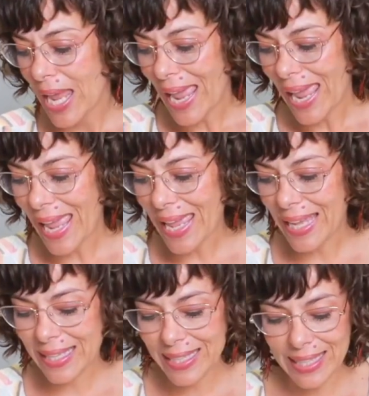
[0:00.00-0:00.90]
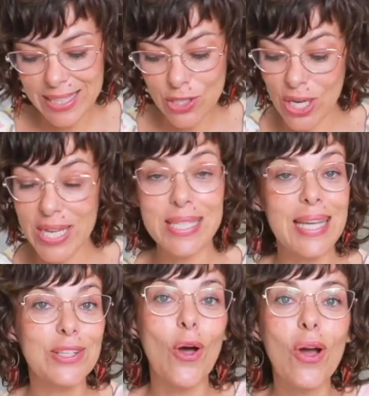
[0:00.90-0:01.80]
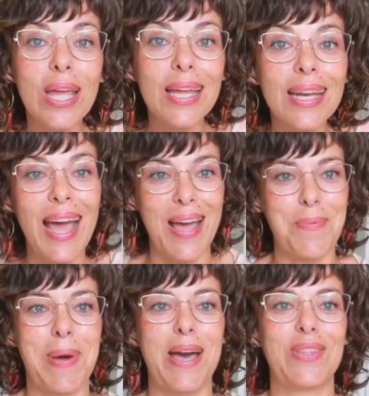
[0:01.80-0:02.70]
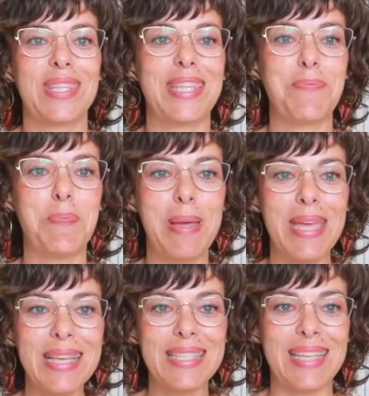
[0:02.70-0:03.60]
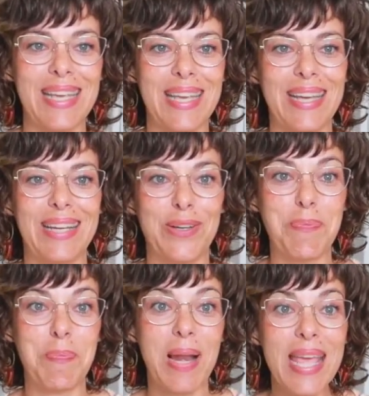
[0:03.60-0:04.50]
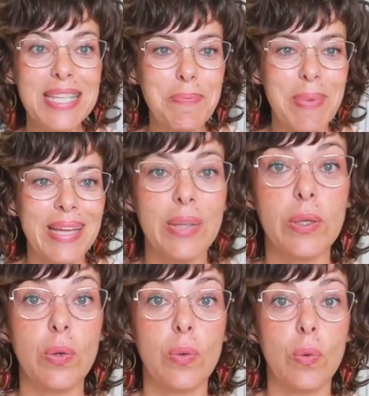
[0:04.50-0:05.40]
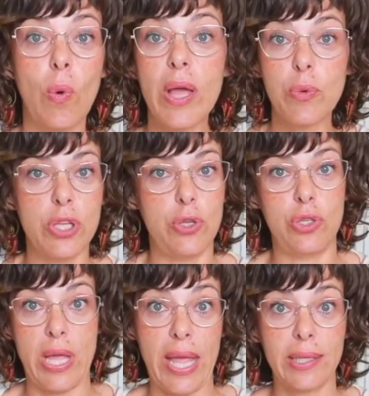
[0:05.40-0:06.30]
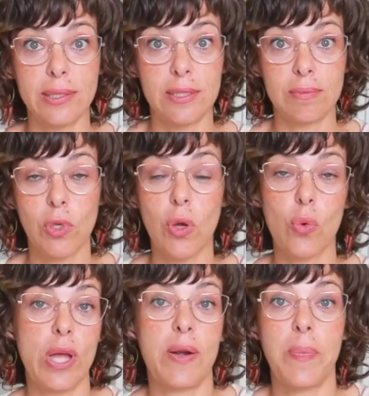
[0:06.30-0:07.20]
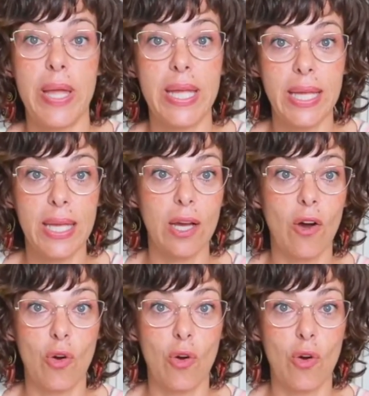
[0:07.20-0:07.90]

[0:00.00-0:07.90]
And so let's start talking about the best egg replacement. Why we use eggs when we are baking or